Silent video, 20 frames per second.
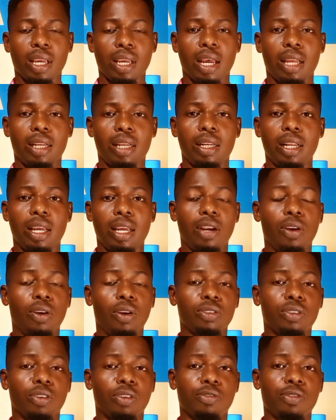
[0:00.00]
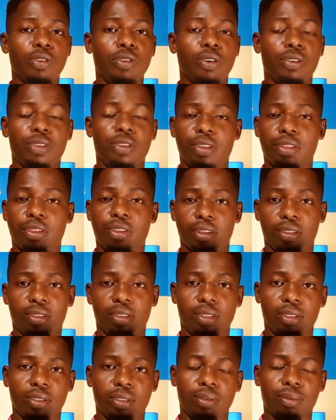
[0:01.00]
and a lot of other
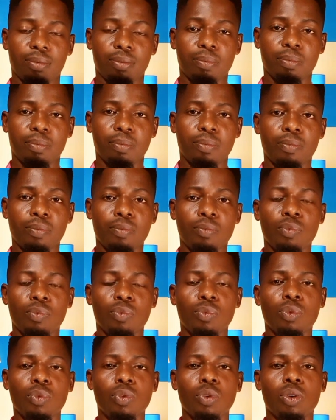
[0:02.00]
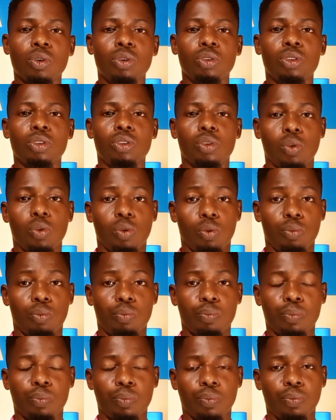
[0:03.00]
things. So
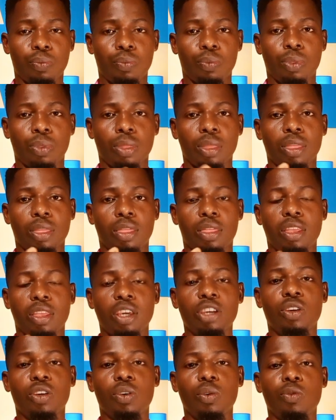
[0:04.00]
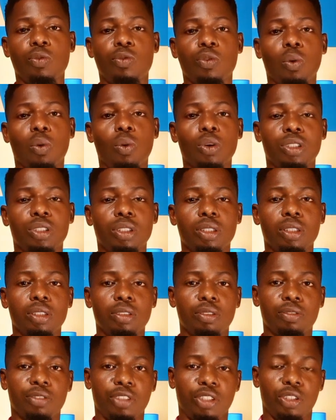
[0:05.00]
thank you for watching
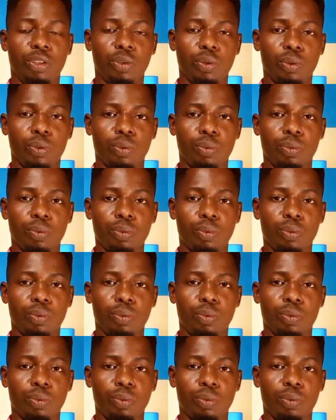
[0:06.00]
this video.